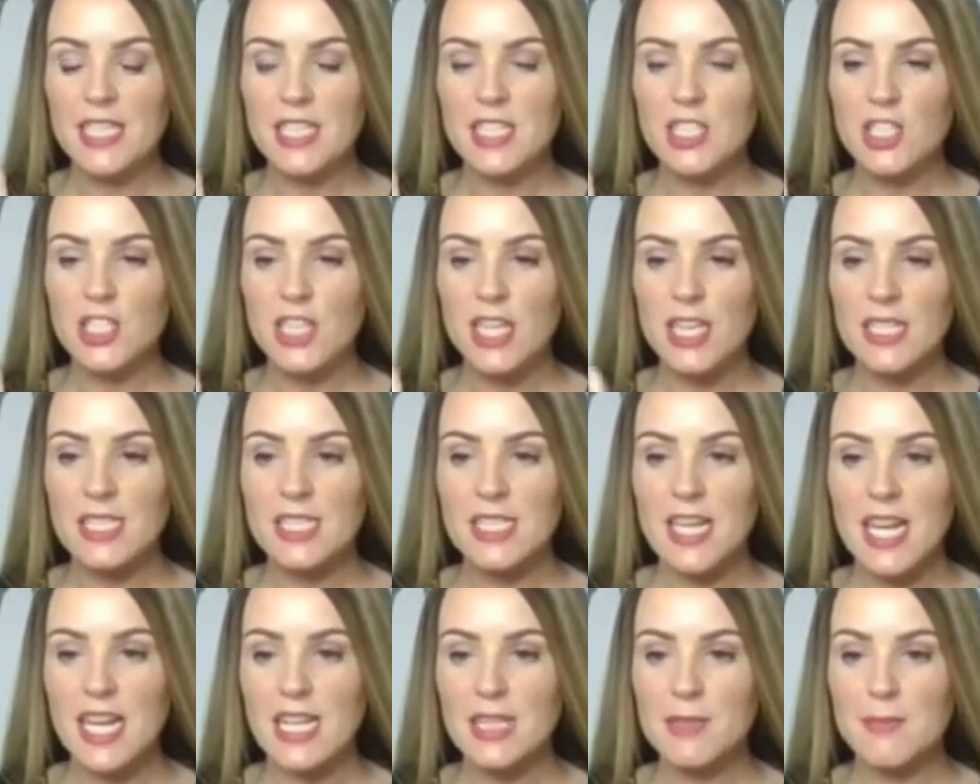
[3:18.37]
Jess
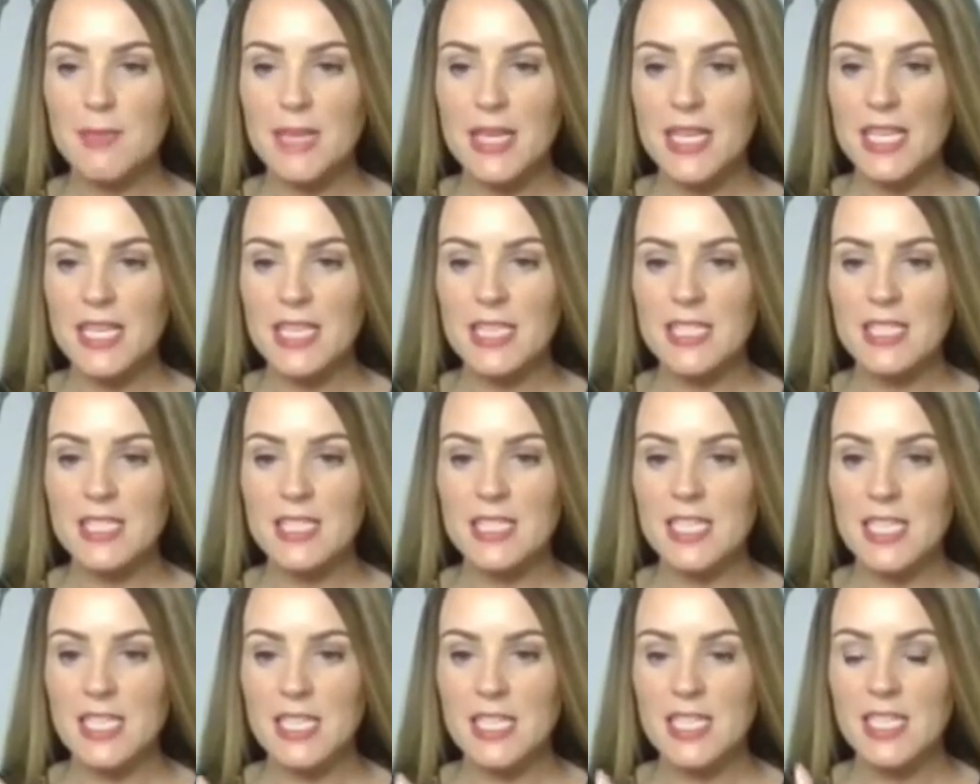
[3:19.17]
had
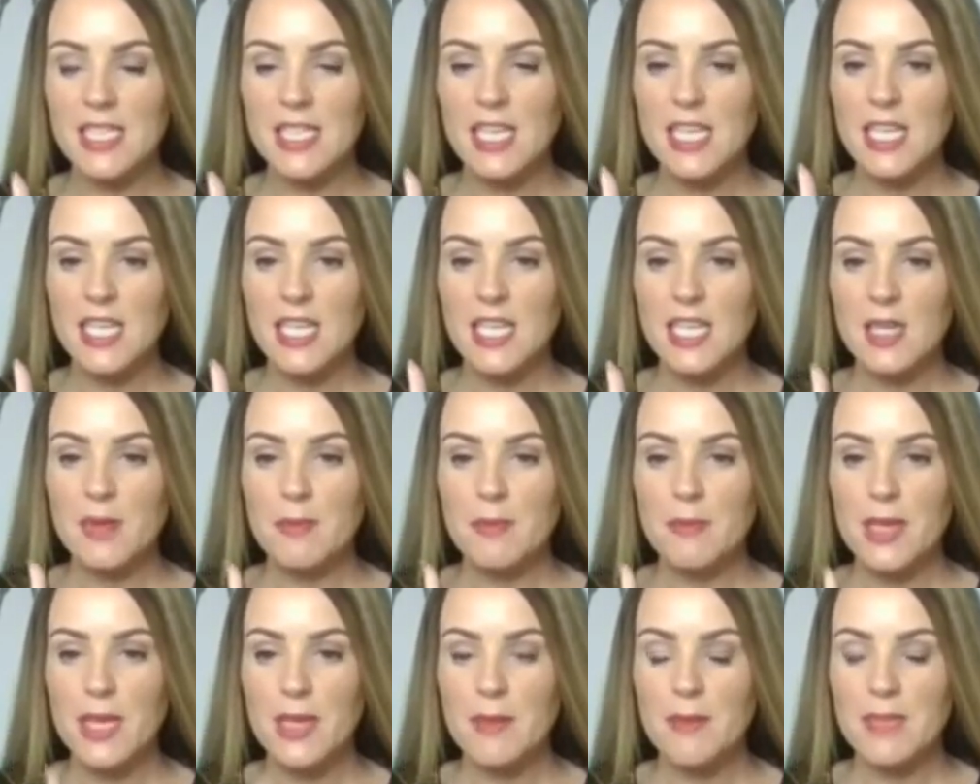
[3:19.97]
pizza,
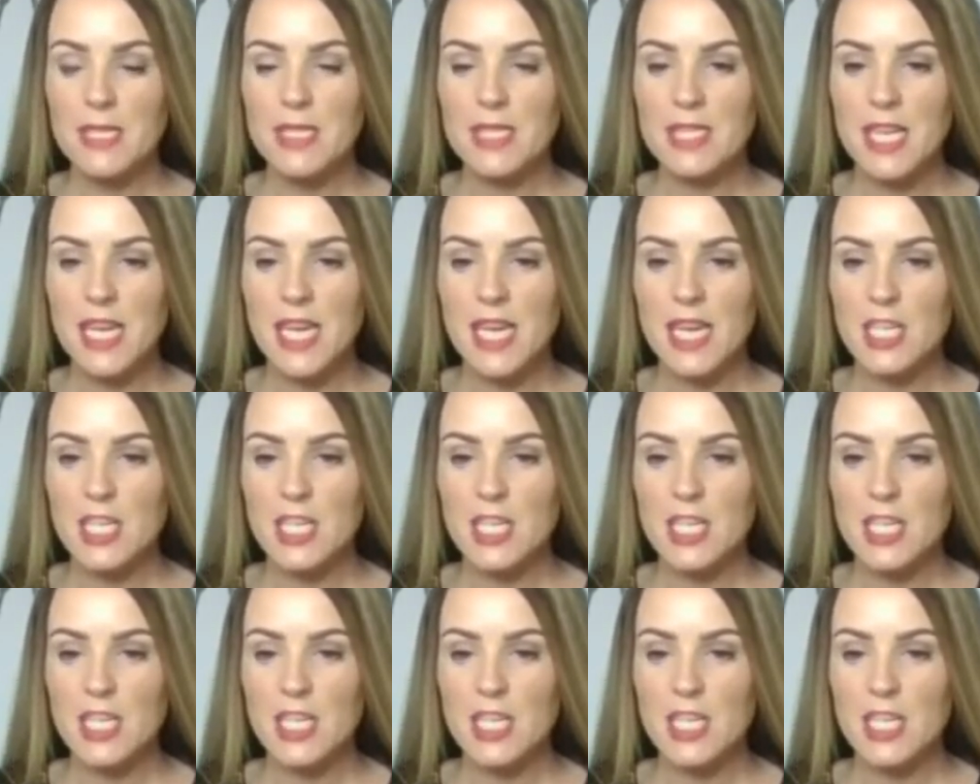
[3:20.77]
me and Mr.